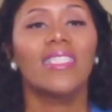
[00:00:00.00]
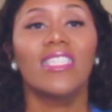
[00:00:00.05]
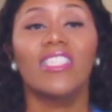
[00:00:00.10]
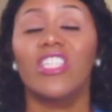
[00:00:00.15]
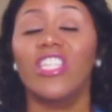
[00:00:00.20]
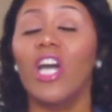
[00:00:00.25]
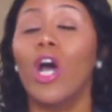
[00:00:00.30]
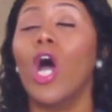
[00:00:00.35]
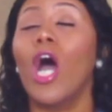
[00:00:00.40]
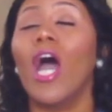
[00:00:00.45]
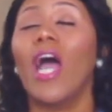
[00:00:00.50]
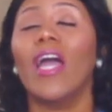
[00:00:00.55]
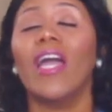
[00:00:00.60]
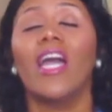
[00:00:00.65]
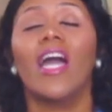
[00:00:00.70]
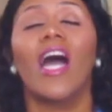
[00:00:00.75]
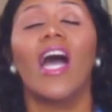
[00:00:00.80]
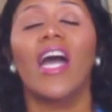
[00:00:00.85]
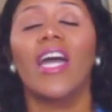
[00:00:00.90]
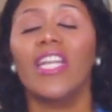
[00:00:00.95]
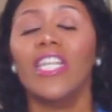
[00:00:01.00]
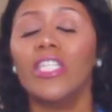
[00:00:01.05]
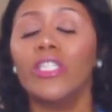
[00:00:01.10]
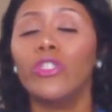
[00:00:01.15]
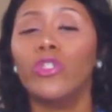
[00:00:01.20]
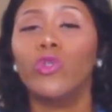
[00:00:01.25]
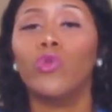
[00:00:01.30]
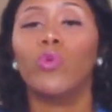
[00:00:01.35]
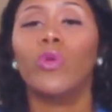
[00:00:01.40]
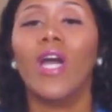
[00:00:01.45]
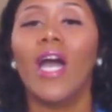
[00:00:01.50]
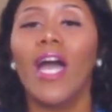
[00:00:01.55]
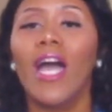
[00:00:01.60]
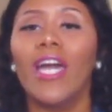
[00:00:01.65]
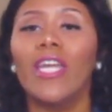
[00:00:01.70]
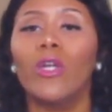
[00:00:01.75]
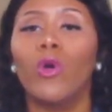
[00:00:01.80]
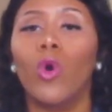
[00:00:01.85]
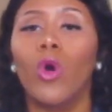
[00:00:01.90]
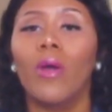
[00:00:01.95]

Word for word: The, I, honest to God,